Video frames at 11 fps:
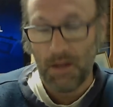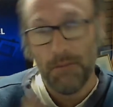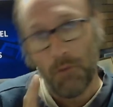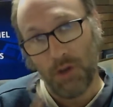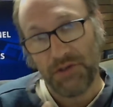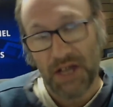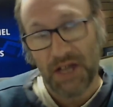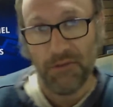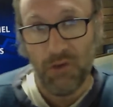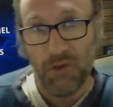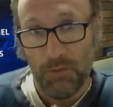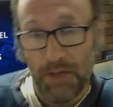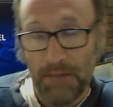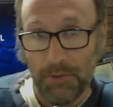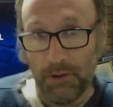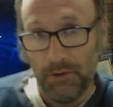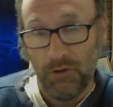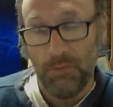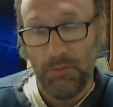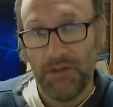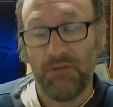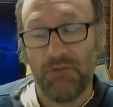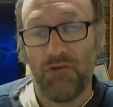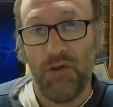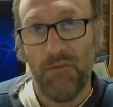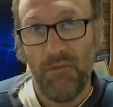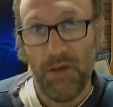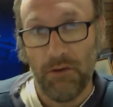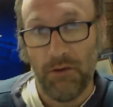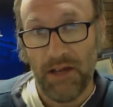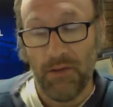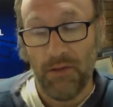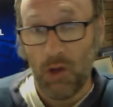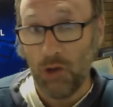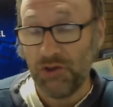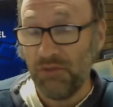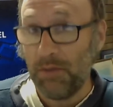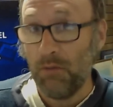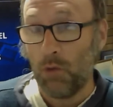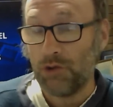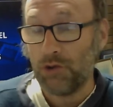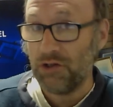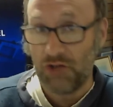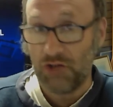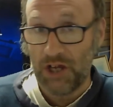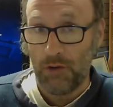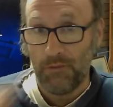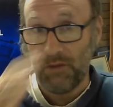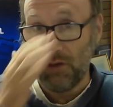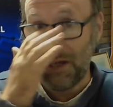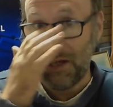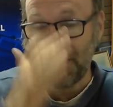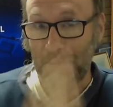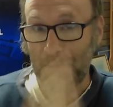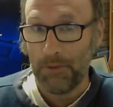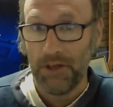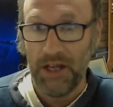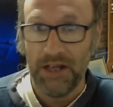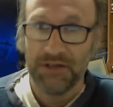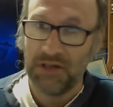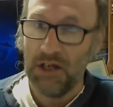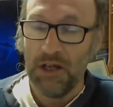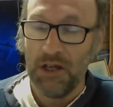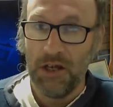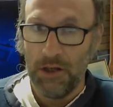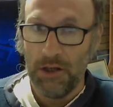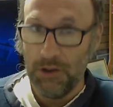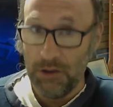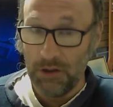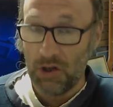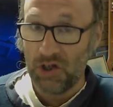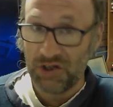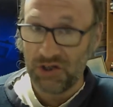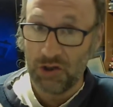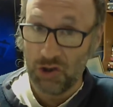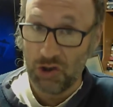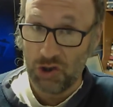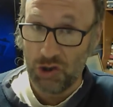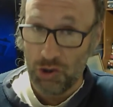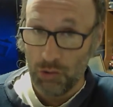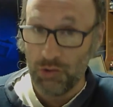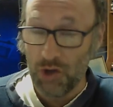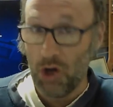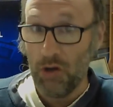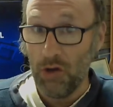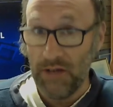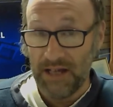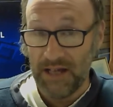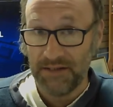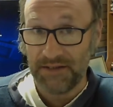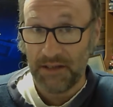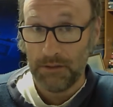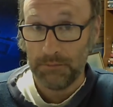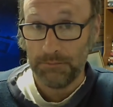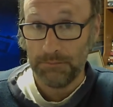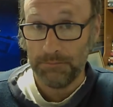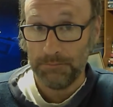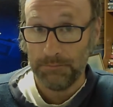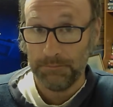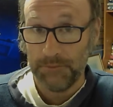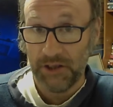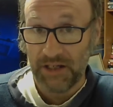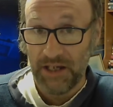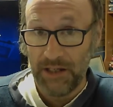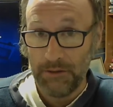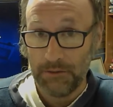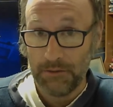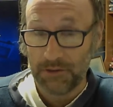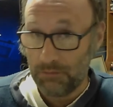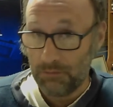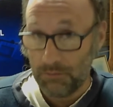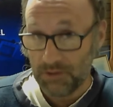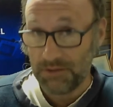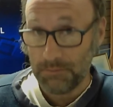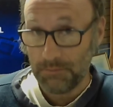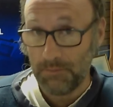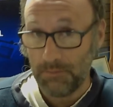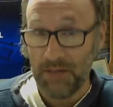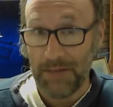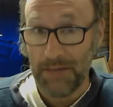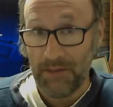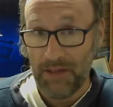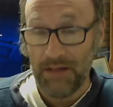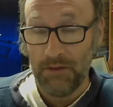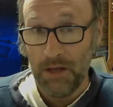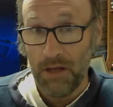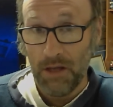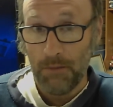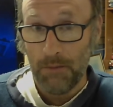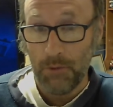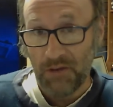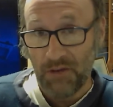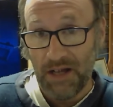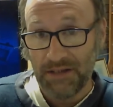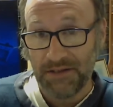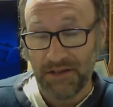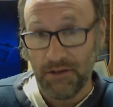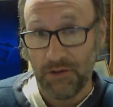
might take a few people a little bit to try and figure it out. Those who've been watching the channel for the last couple of years, you guys should know the answer. Okay, so just think about that. Put your answers in the